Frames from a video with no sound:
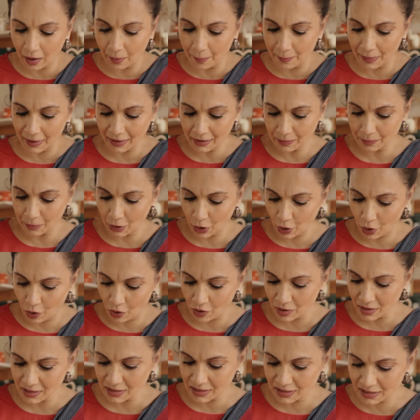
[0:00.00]
a bit,
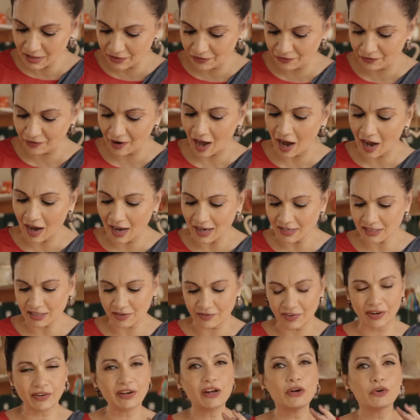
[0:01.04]
because the flour has a
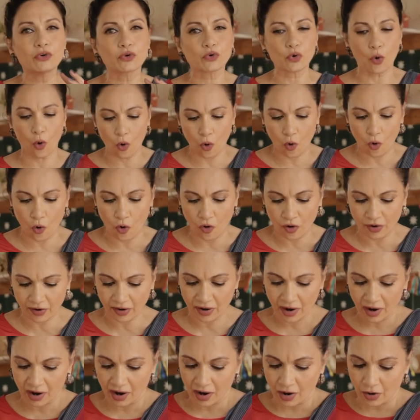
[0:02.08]
very
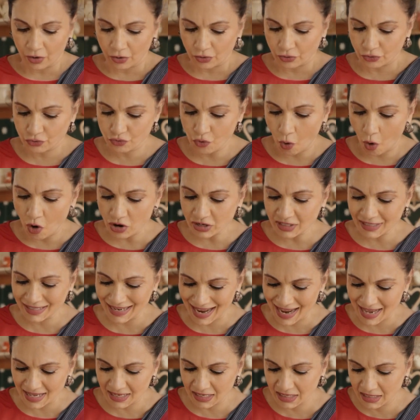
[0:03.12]
raw
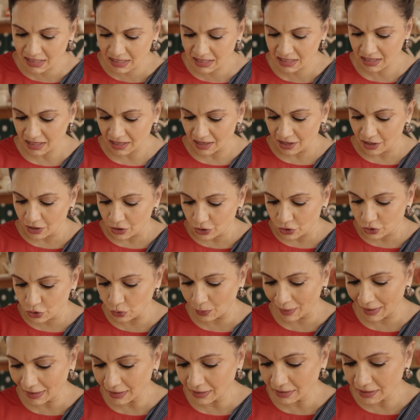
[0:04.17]
taste
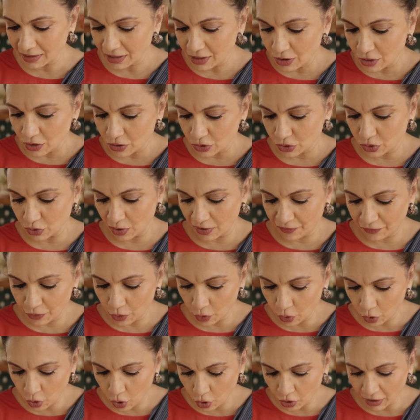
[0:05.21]
to it. So if
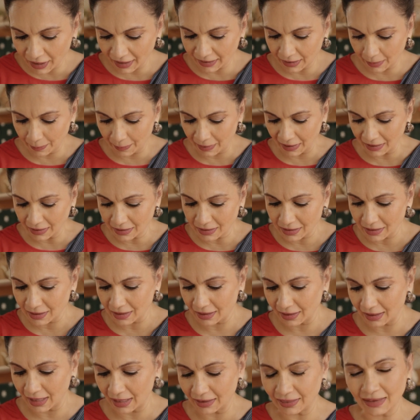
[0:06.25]
you cook it a bit,
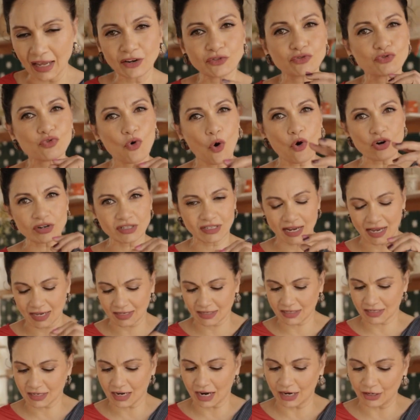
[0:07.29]
then that raw
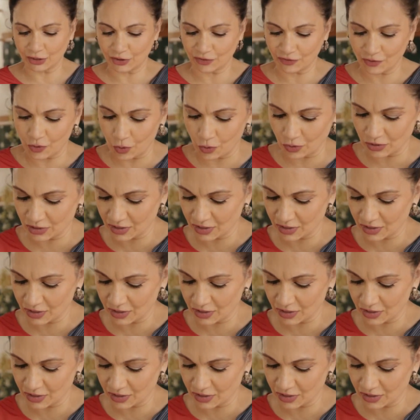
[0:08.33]
taste kind of goes